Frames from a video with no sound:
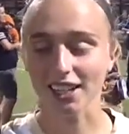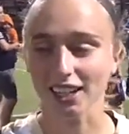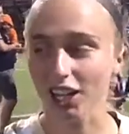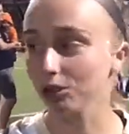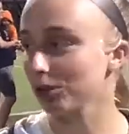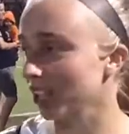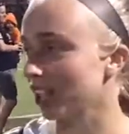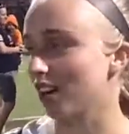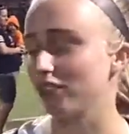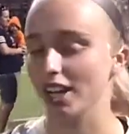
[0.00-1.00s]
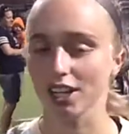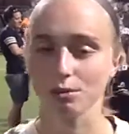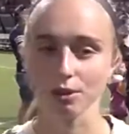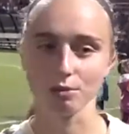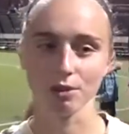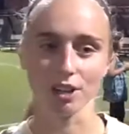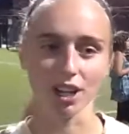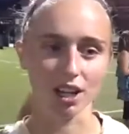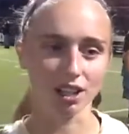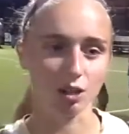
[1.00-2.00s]
Yeah, Clara really covered us when we
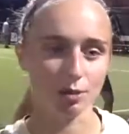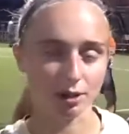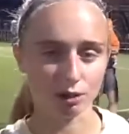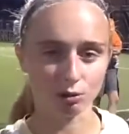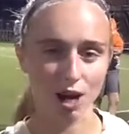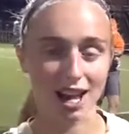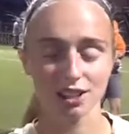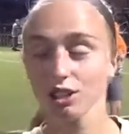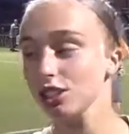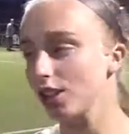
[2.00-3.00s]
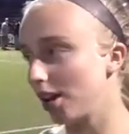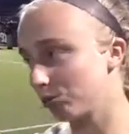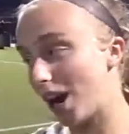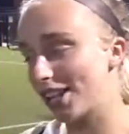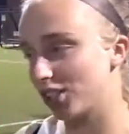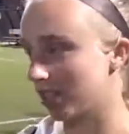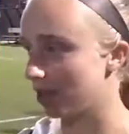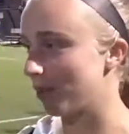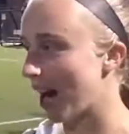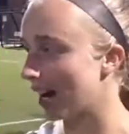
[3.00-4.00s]
were a little bit razzled
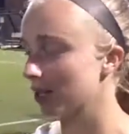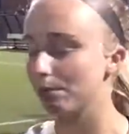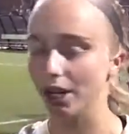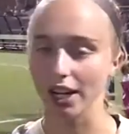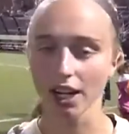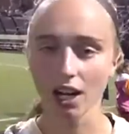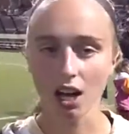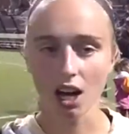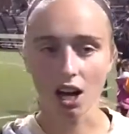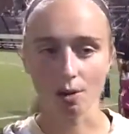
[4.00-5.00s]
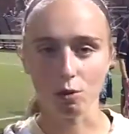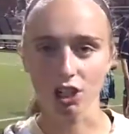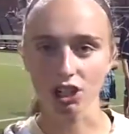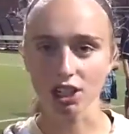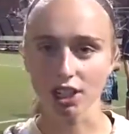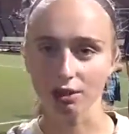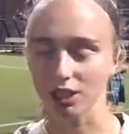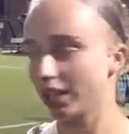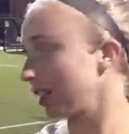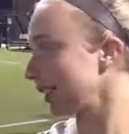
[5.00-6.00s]
in the back, but once she
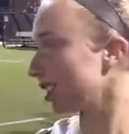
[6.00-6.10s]
really,